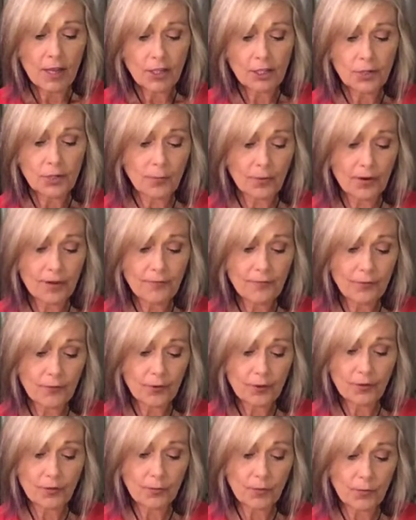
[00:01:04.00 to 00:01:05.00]
to bring
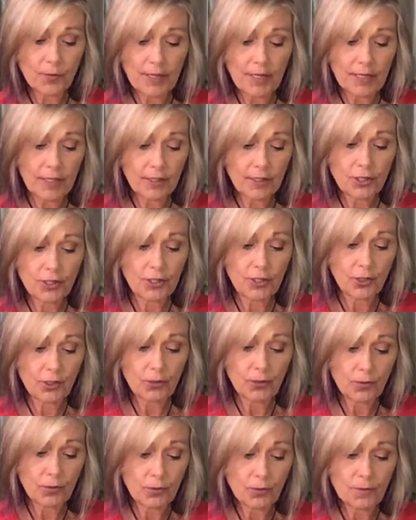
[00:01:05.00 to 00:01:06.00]
forth a reading to
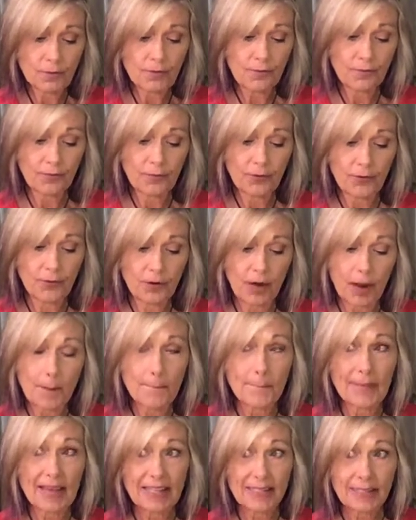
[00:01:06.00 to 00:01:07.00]
you for a
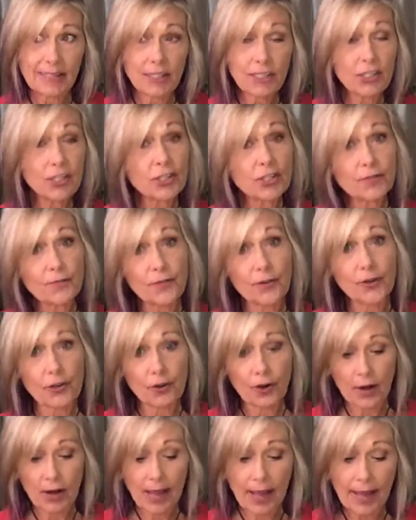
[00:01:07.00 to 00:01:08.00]
message for
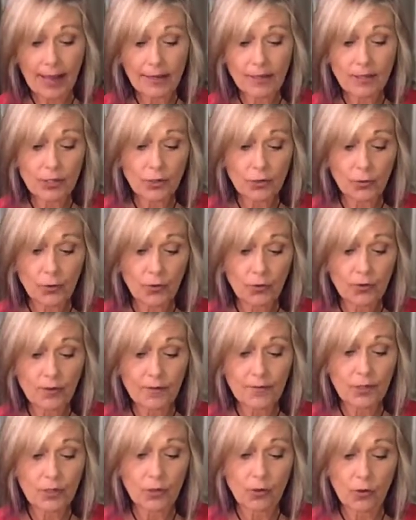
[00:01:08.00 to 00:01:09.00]
your highest growth
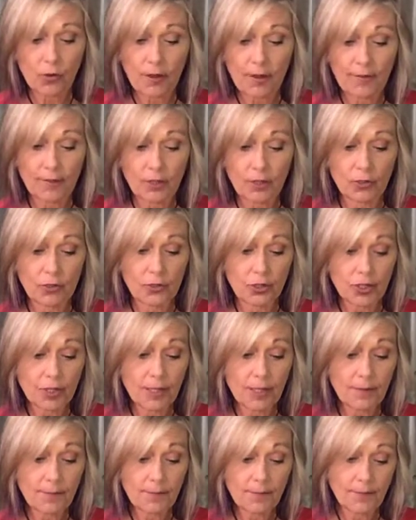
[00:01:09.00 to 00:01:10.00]
of soul
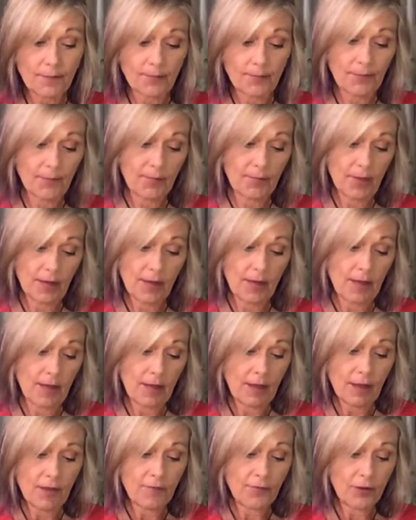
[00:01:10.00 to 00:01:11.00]
evolution
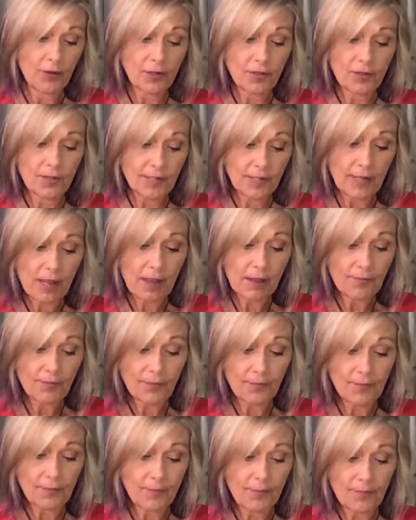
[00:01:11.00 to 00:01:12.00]
for yourself
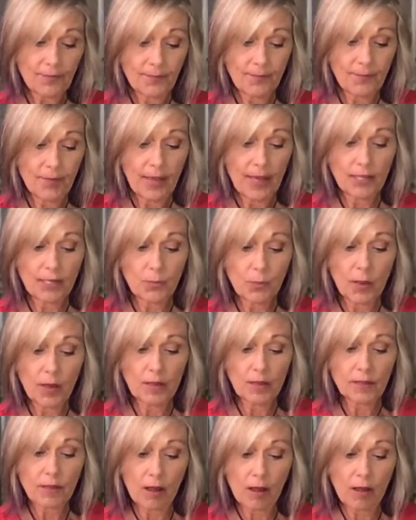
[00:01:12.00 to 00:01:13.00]
as well
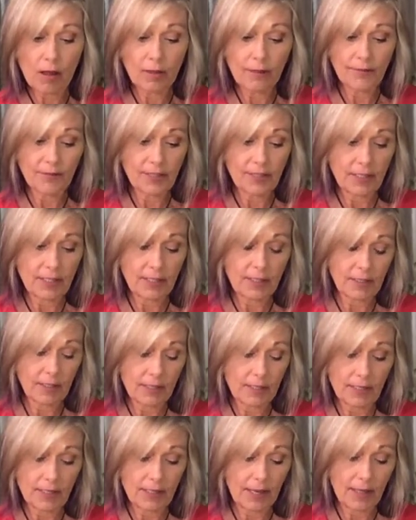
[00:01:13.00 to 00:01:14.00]
as all living
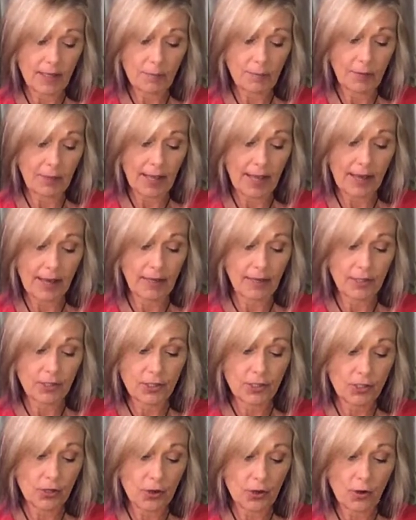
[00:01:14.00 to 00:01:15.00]
deities on the planet.
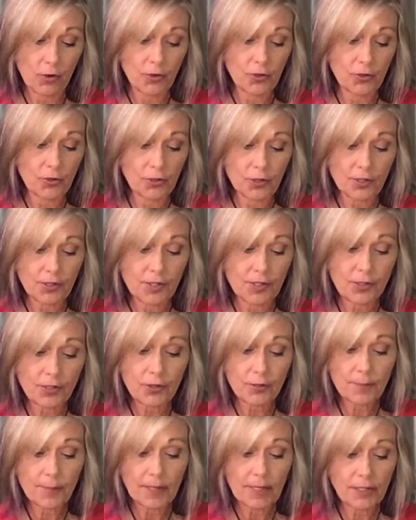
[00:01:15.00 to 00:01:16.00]
So use your
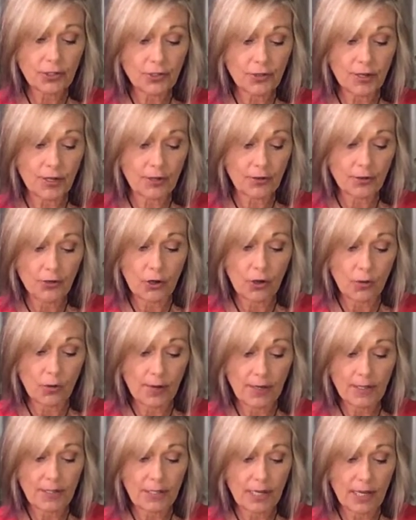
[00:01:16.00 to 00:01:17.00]
discernment, your inner
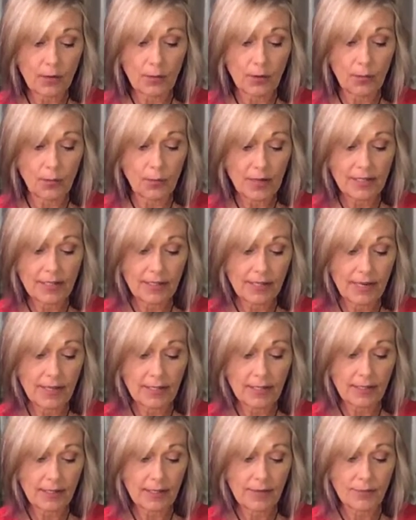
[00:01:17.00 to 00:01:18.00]
knowing, take what
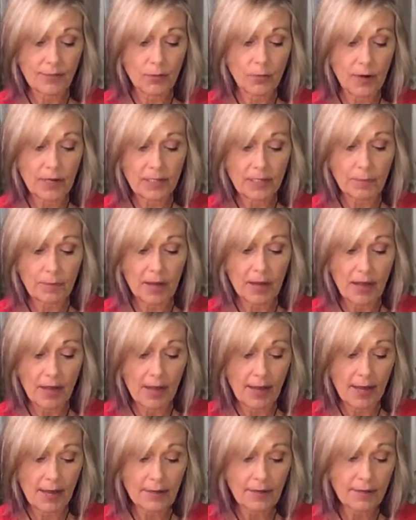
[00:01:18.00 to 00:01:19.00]
resonates, leave the rest
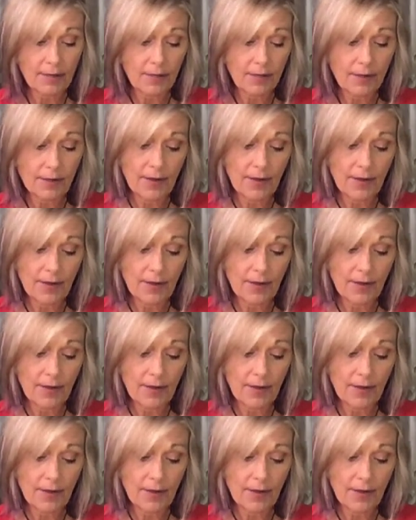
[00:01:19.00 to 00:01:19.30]
behind.